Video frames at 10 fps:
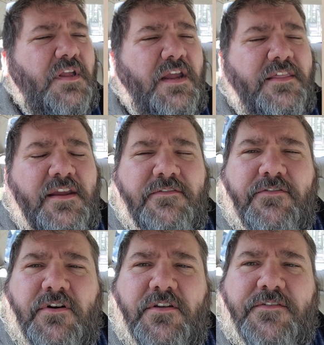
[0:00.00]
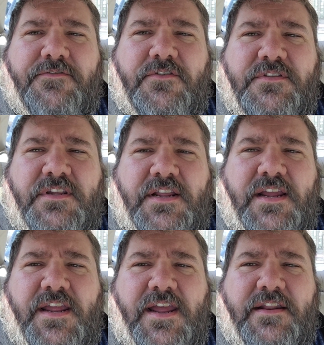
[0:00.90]
I think for all the food that I
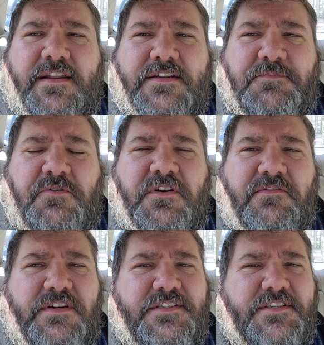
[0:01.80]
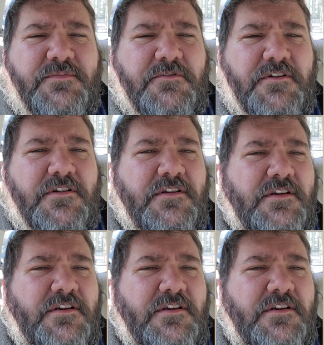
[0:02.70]
had, that's pretty reasonable,